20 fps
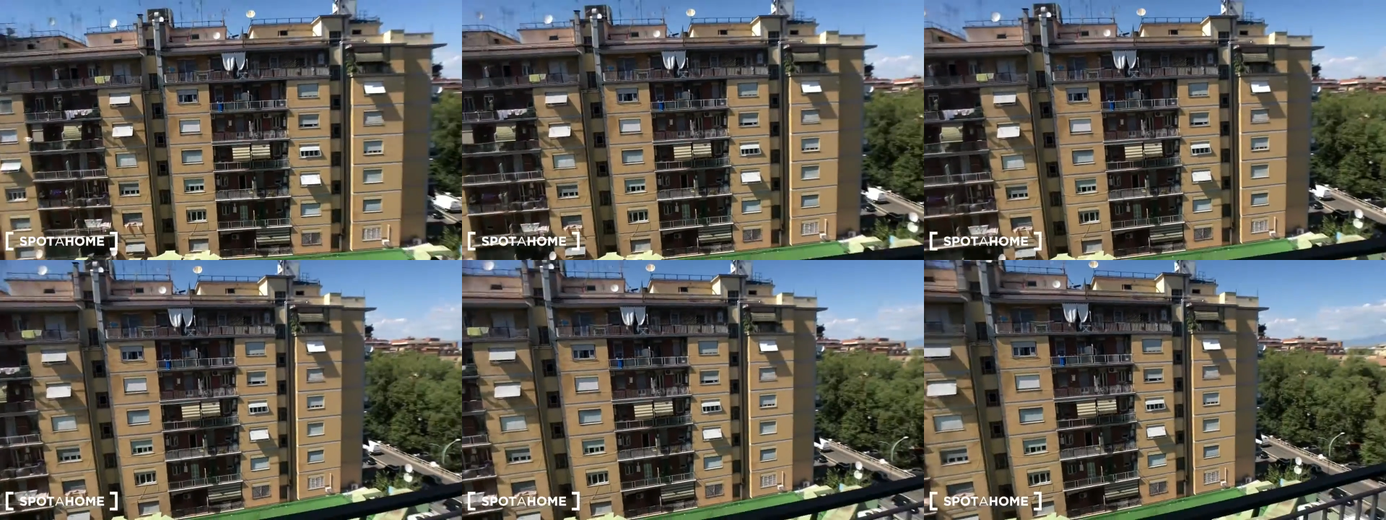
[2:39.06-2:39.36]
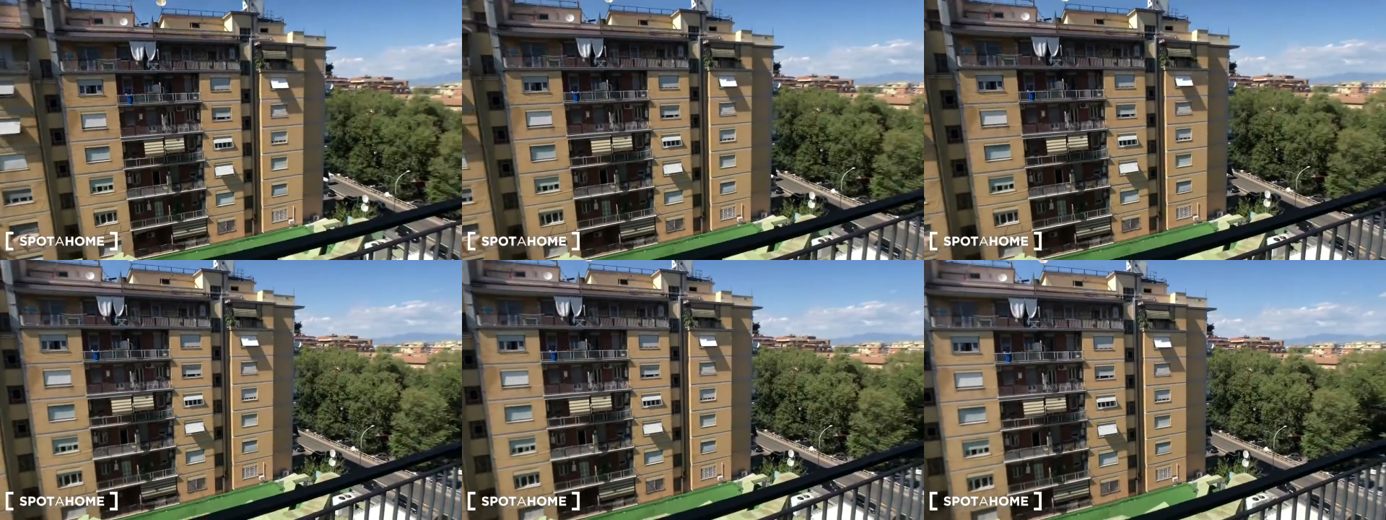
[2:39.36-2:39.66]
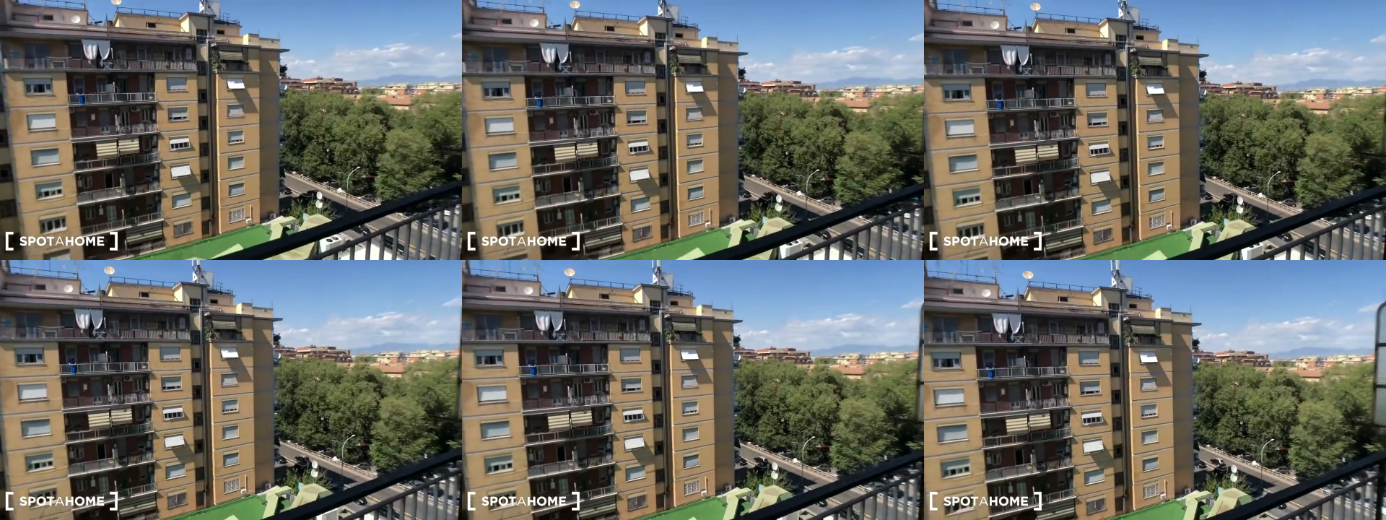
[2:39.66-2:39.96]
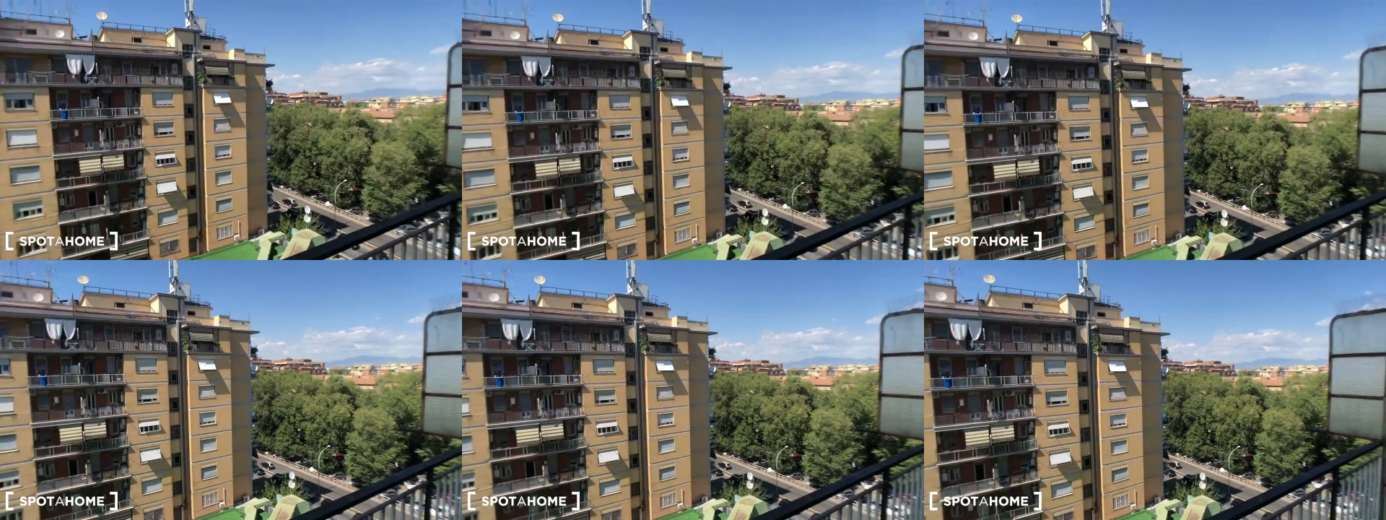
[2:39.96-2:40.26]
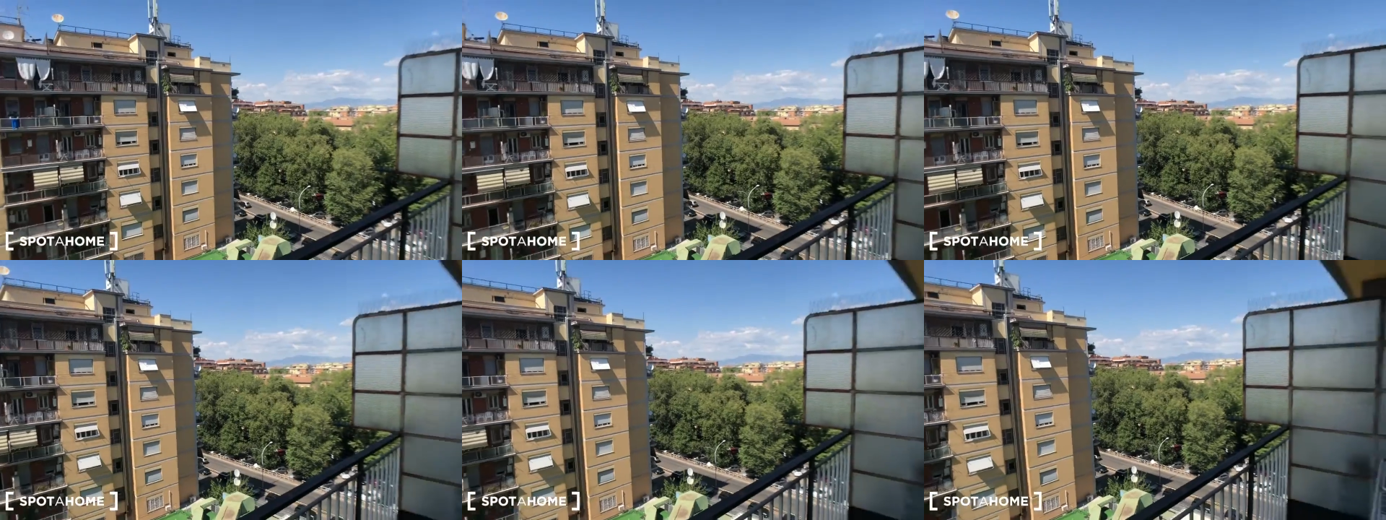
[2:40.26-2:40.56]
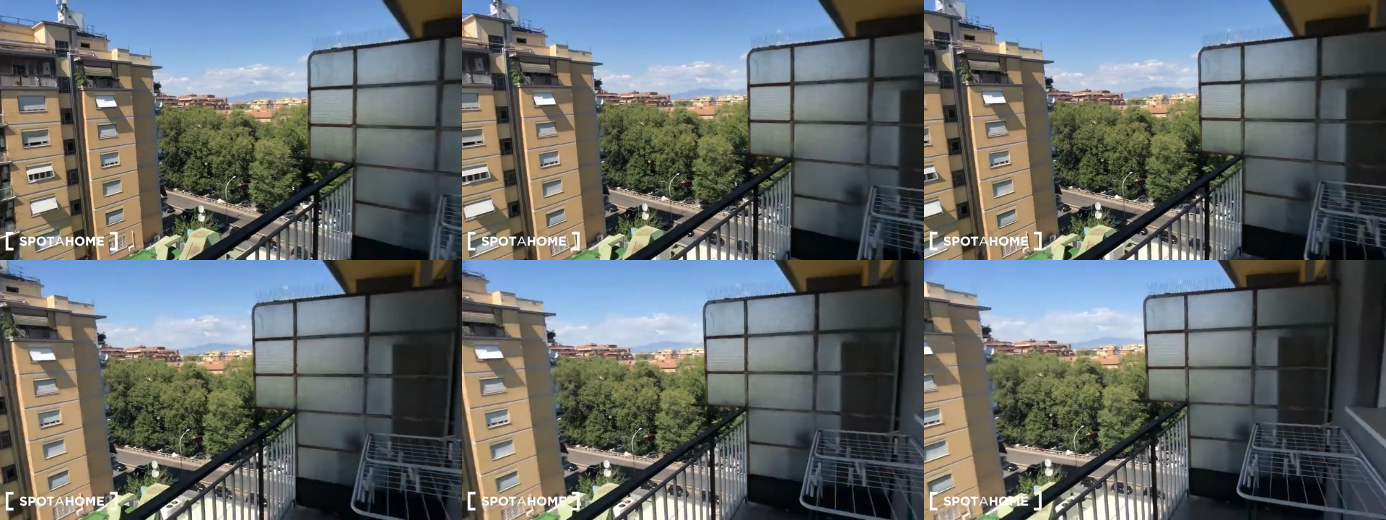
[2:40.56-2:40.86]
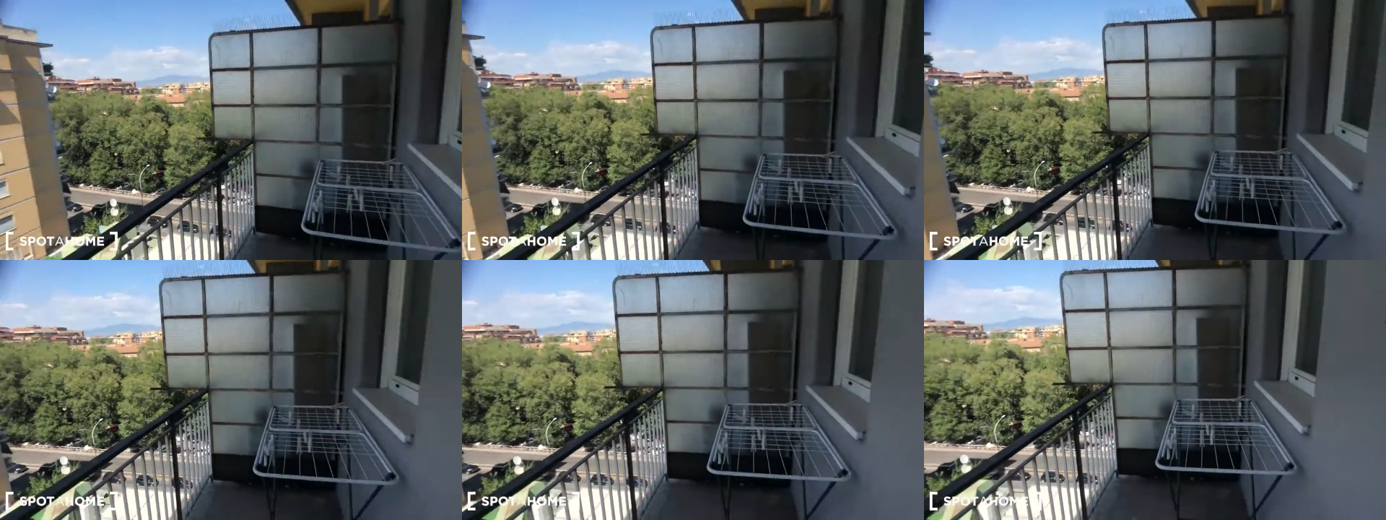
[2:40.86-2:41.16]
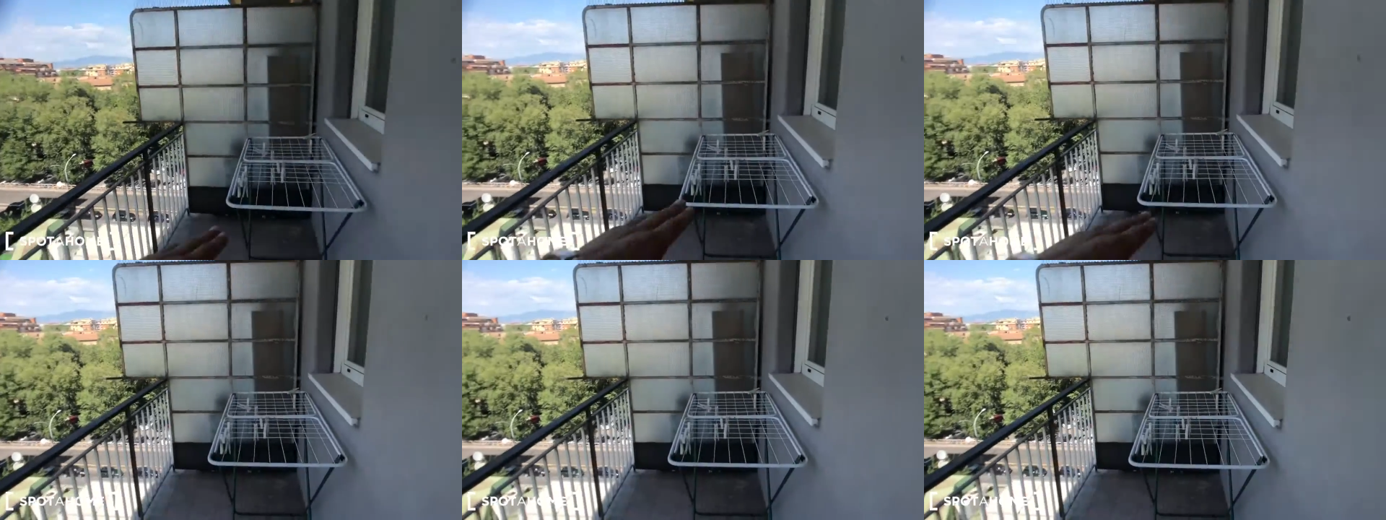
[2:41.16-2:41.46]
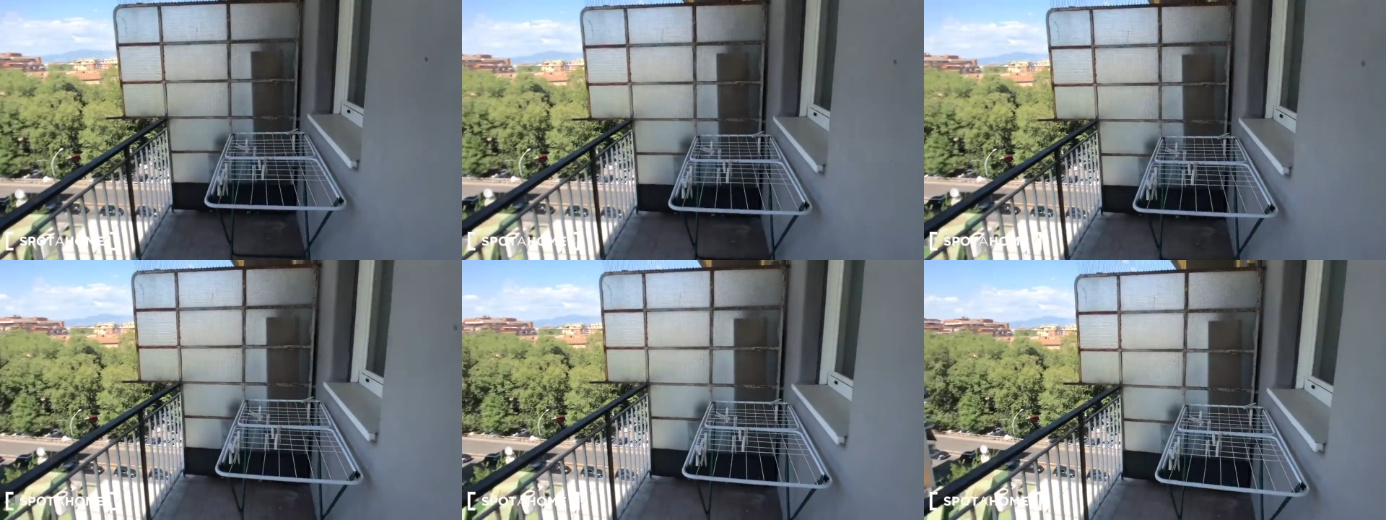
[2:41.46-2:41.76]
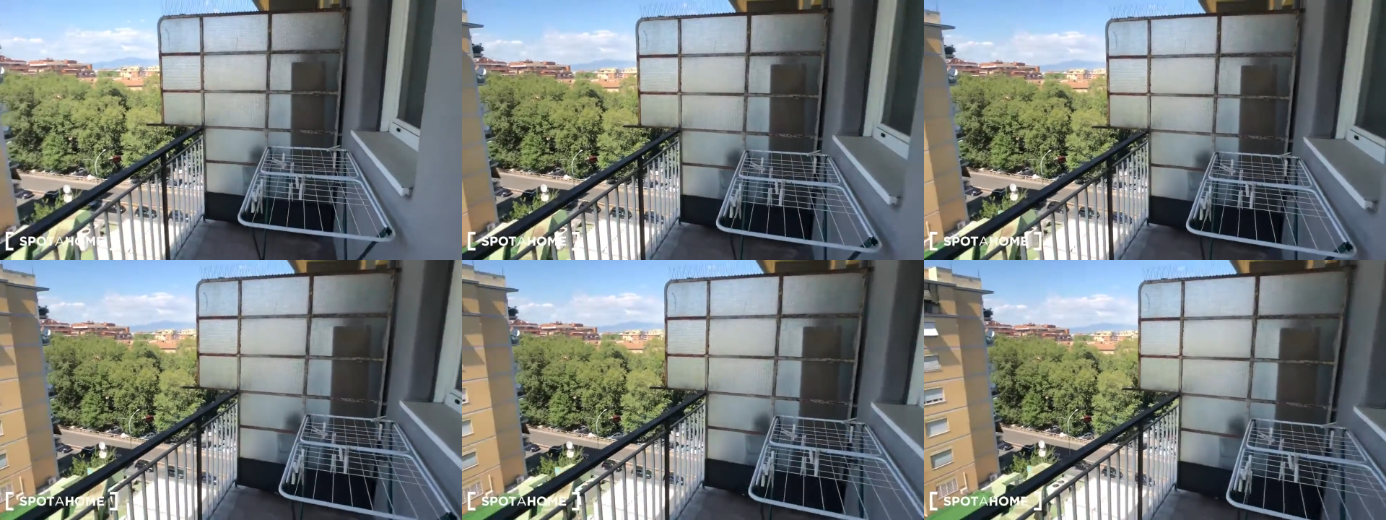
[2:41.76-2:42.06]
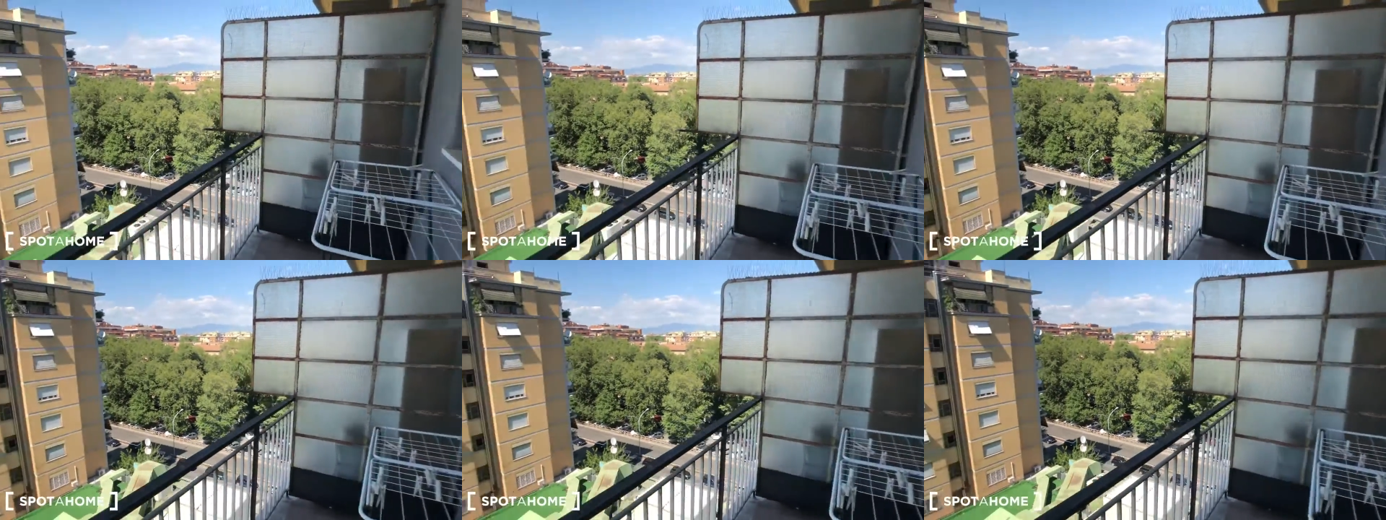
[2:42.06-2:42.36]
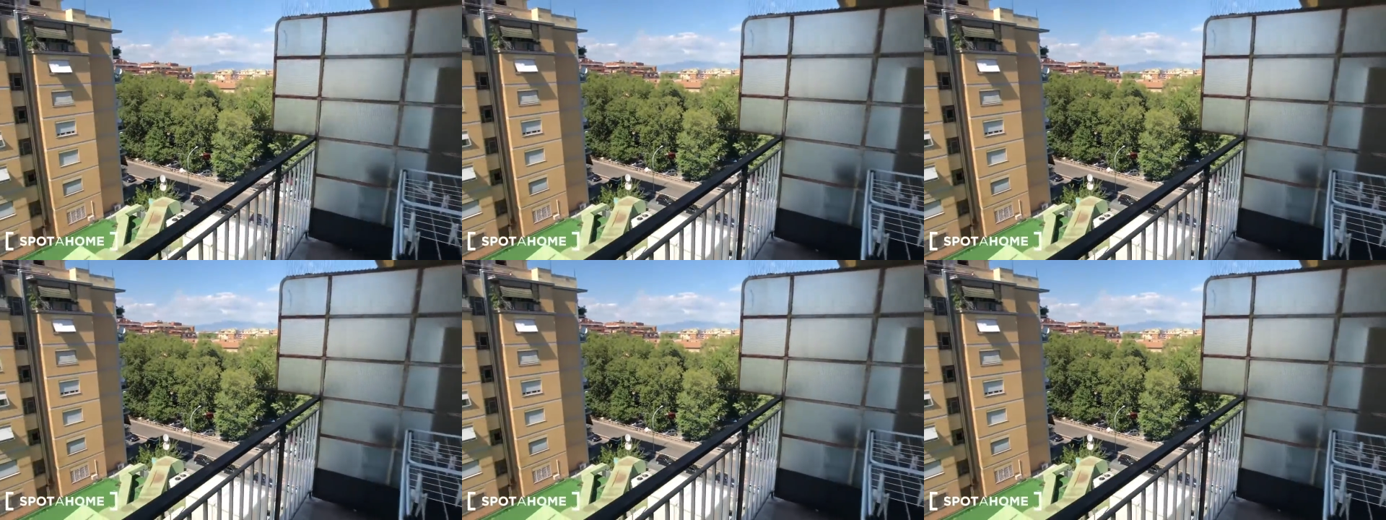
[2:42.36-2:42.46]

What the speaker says: No face is visible, so there are no lips to read.